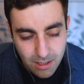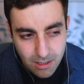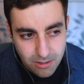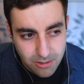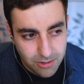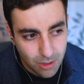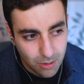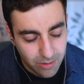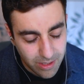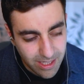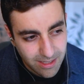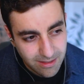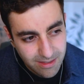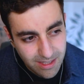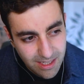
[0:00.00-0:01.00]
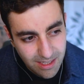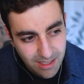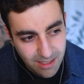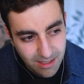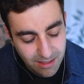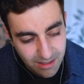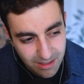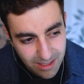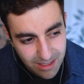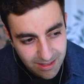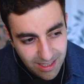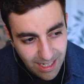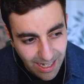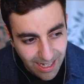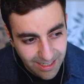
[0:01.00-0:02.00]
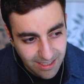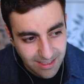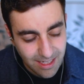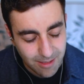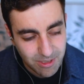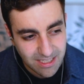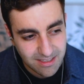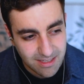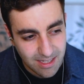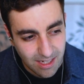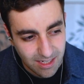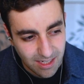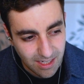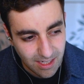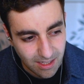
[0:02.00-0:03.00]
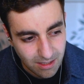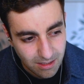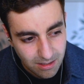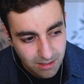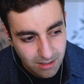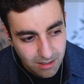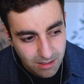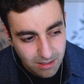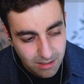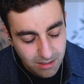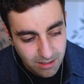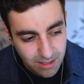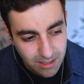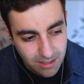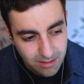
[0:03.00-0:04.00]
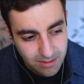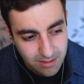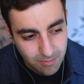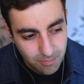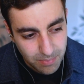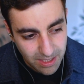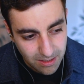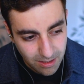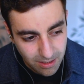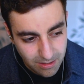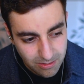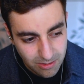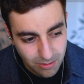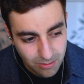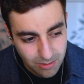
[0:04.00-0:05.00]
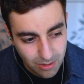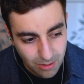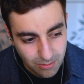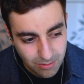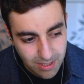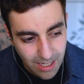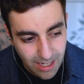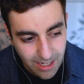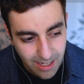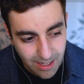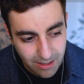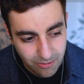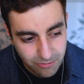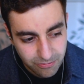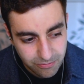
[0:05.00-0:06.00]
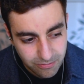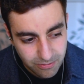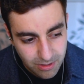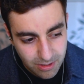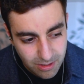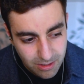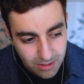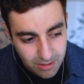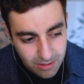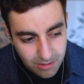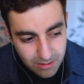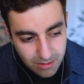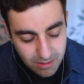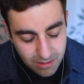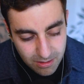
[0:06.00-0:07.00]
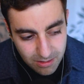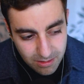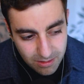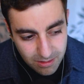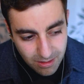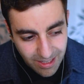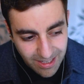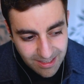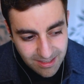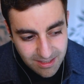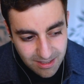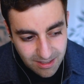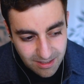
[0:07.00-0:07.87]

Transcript: So in the academic setting, it's because you don't have, I guess